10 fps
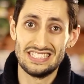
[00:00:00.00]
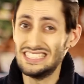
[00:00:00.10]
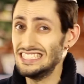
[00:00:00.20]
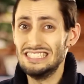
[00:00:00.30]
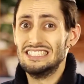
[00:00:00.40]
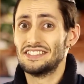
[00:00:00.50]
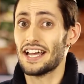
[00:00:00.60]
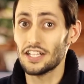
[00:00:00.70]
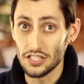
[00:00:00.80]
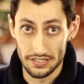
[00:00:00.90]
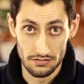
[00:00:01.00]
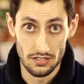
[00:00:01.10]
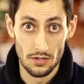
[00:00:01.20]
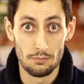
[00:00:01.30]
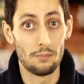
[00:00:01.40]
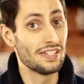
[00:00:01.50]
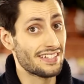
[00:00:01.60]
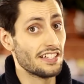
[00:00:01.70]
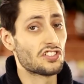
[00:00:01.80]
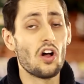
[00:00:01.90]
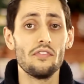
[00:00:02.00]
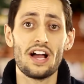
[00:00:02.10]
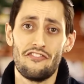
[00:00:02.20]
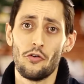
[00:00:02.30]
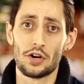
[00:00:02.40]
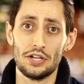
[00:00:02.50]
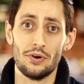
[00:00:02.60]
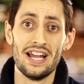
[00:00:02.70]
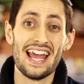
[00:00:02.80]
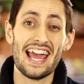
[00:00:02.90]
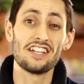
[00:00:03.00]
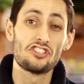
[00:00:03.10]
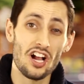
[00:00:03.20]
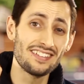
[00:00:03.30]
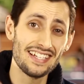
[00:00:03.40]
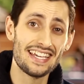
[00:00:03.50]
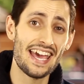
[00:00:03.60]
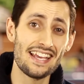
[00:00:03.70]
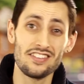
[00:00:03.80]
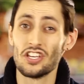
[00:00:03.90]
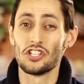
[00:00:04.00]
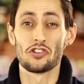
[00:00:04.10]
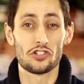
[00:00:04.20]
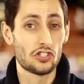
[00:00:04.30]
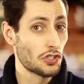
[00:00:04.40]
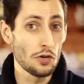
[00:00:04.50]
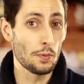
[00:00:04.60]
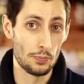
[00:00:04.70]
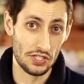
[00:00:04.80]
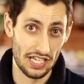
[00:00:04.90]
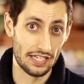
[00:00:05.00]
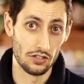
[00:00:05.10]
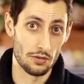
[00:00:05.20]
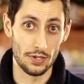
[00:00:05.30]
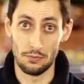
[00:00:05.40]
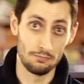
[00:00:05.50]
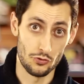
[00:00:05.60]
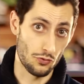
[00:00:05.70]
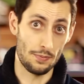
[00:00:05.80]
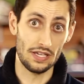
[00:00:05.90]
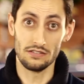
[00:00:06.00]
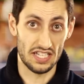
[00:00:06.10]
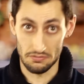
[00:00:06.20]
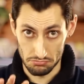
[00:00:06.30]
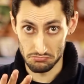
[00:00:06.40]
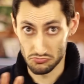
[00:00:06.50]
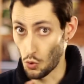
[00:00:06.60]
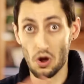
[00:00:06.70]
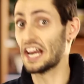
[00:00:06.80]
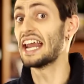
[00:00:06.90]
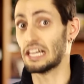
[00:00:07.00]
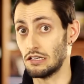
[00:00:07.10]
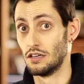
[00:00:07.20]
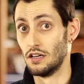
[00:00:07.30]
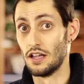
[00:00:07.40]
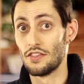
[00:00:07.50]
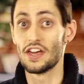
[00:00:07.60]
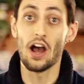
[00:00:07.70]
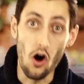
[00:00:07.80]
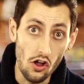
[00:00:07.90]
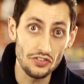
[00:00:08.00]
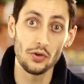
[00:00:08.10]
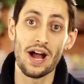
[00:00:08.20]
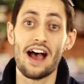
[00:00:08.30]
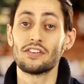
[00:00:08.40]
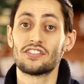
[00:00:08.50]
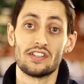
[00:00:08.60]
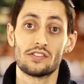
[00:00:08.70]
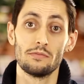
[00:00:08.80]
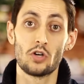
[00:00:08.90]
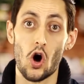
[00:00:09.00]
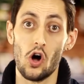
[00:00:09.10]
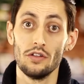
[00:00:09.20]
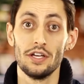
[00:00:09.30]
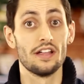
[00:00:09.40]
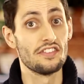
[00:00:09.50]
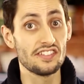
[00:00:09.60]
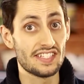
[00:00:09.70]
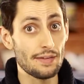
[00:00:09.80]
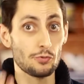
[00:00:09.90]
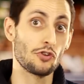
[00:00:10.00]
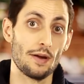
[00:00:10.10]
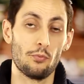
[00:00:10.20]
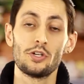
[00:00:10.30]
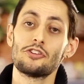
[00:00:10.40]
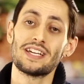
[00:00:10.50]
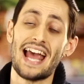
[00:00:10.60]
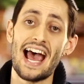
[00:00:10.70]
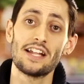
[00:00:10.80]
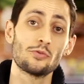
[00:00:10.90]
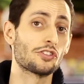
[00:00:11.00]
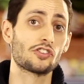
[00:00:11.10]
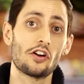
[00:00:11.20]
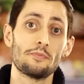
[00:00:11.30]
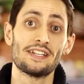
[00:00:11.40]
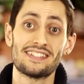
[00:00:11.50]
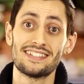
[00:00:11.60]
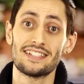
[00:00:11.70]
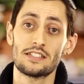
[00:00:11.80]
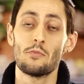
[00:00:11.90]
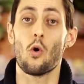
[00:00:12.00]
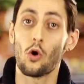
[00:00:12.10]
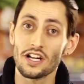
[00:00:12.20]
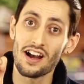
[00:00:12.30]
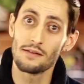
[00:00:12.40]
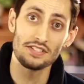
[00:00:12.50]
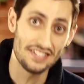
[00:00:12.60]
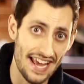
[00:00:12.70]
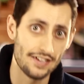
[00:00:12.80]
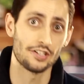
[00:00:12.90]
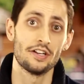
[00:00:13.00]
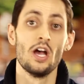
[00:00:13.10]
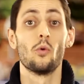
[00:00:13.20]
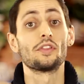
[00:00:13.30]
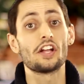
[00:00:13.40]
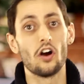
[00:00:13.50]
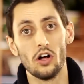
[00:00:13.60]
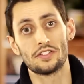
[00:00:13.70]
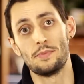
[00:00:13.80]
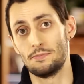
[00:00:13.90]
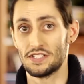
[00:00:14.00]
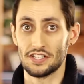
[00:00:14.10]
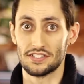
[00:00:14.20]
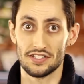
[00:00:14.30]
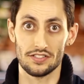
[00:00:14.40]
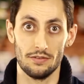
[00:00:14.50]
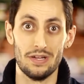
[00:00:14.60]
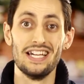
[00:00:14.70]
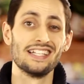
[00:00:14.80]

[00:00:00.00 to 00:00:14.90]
Ooh, not good. But MistKing solved that for you. And just in case you're super particular about dripping, like don't want any, they also have a system called the Zip Drip, which you can add to a starter misting system or come standard with their ultimate misting system.